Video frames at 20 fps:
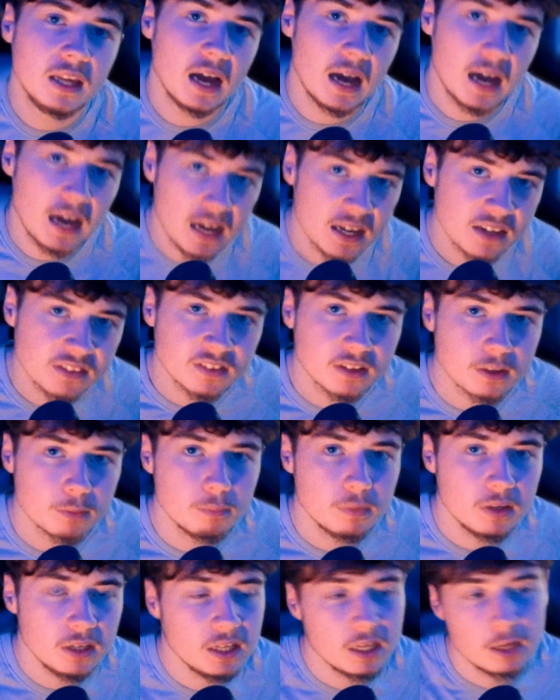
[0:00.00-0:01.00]
asking
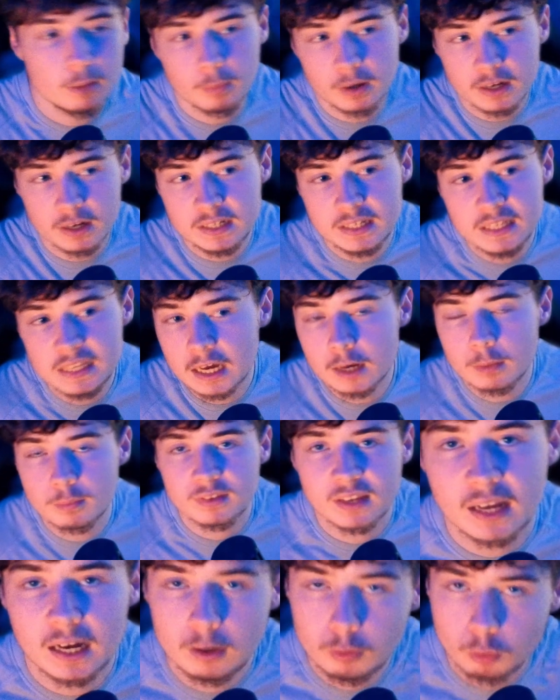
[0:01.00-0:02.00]
me in my
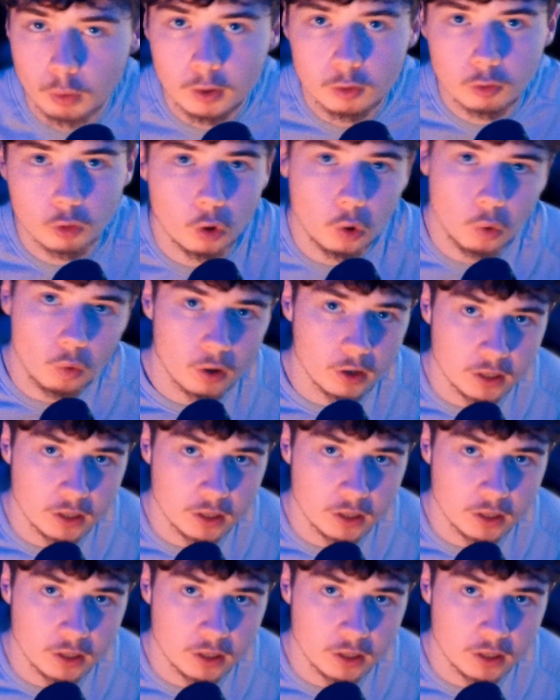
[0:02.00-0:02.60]
DMs, how do I grow on